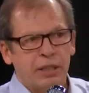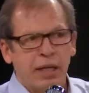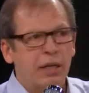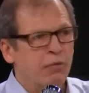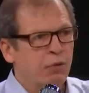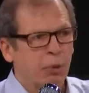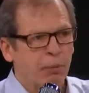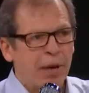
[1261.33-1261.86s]

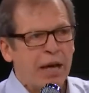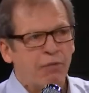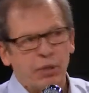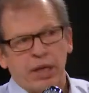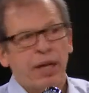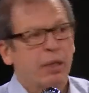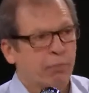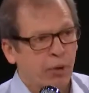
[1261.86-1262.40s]
Kind of feel bad for
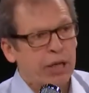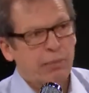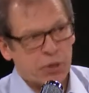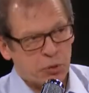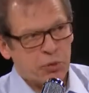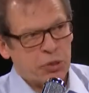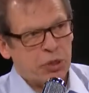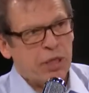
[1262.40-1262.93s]
the guy and blame
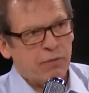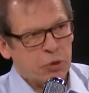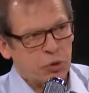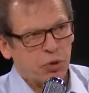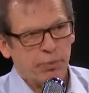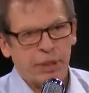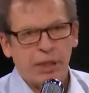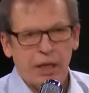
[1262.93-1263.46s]
his receivers a
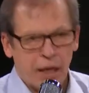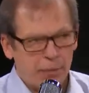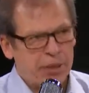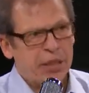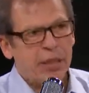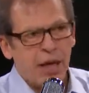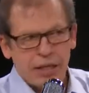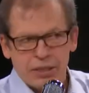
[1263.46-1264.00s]
little bit. I
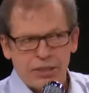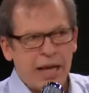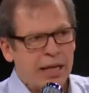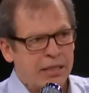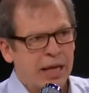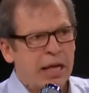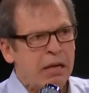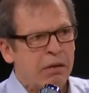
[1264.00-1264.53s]
mean, he got
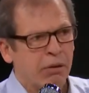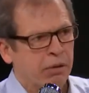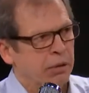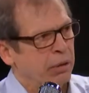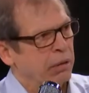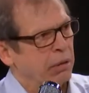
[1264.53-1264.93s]
sat down.